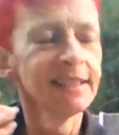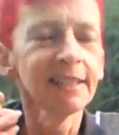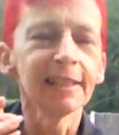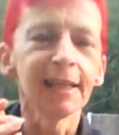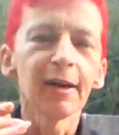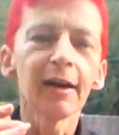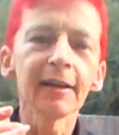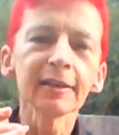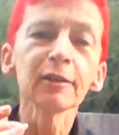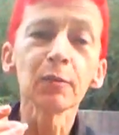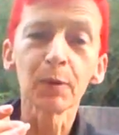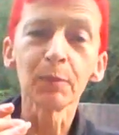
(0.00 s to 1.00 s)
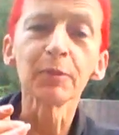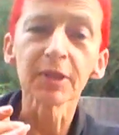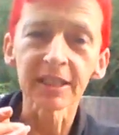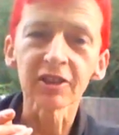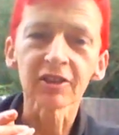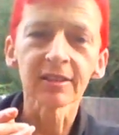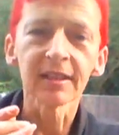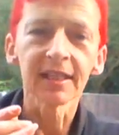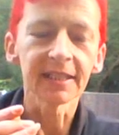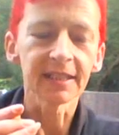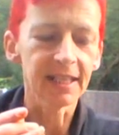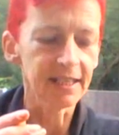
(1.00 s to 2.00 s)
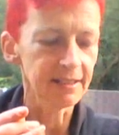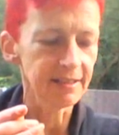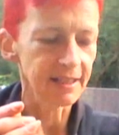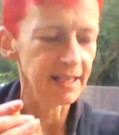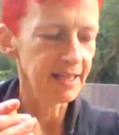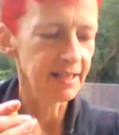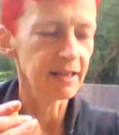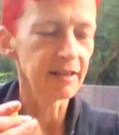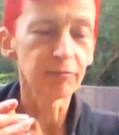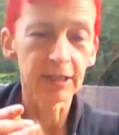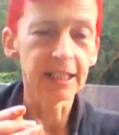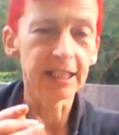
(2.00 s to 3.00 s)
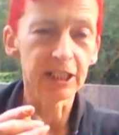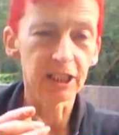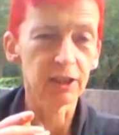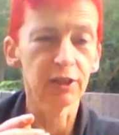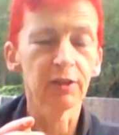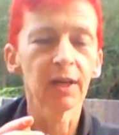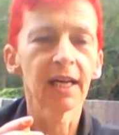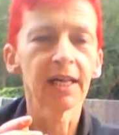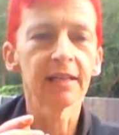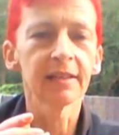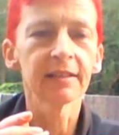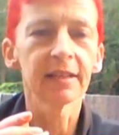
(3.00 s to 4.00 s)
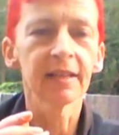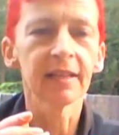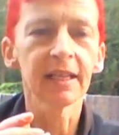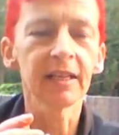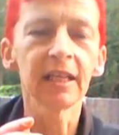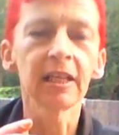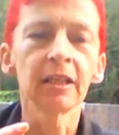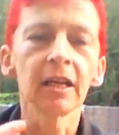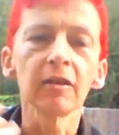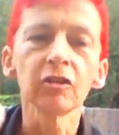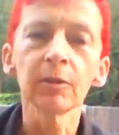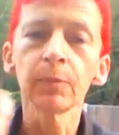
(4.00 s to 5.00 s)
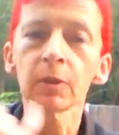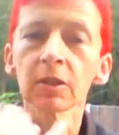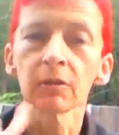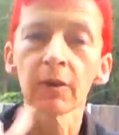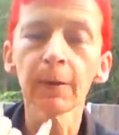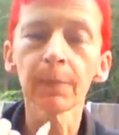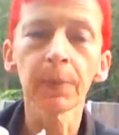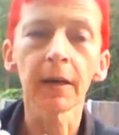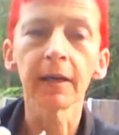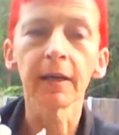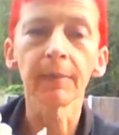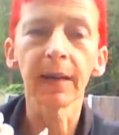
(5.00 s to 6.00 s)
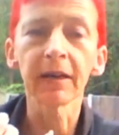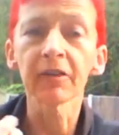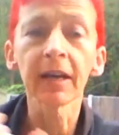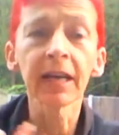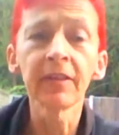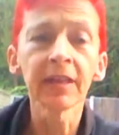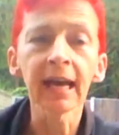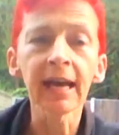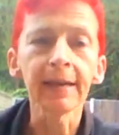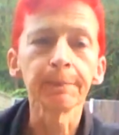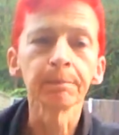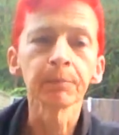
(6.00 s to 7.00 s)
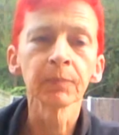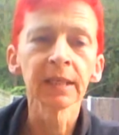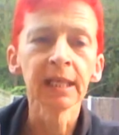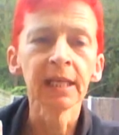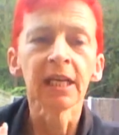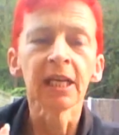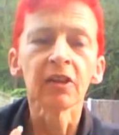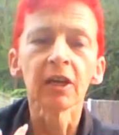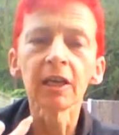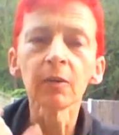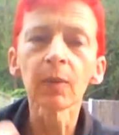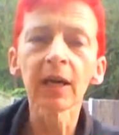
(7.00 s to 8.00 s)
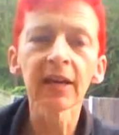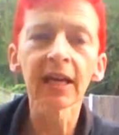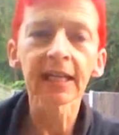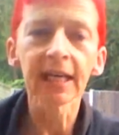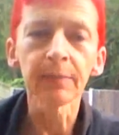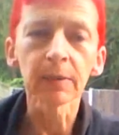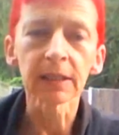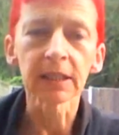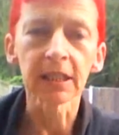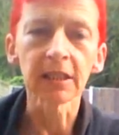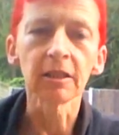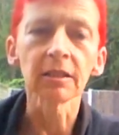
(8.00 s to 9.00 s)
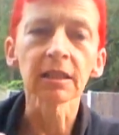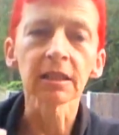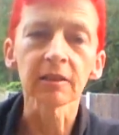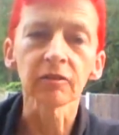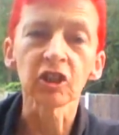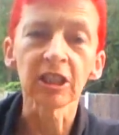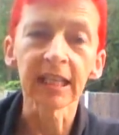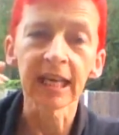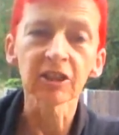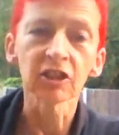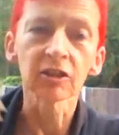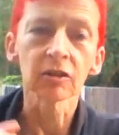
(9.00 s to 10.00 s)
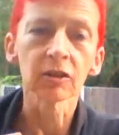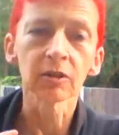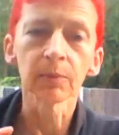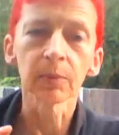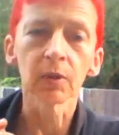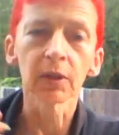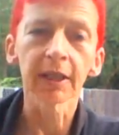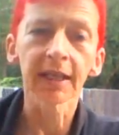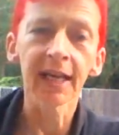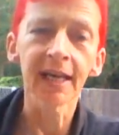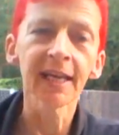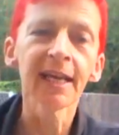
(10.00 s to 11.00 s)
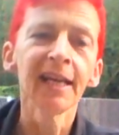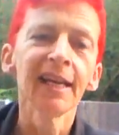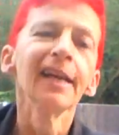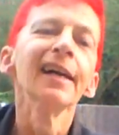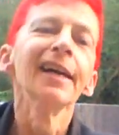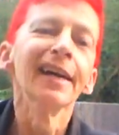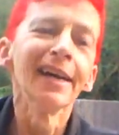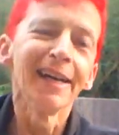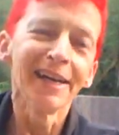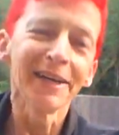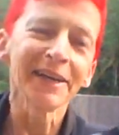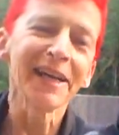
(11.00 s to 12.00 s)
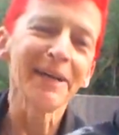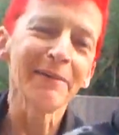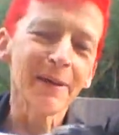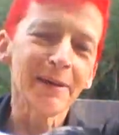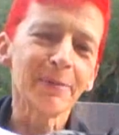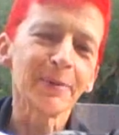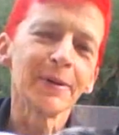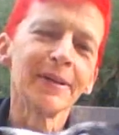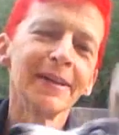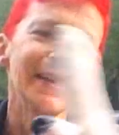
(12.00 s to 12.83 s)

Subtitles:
you know, I do want precision like that, okay? I really do. And, if she puts the rope part in her mouth, I end the game. The only way that game continues is if she latches onto the ball, okay? Okay, people.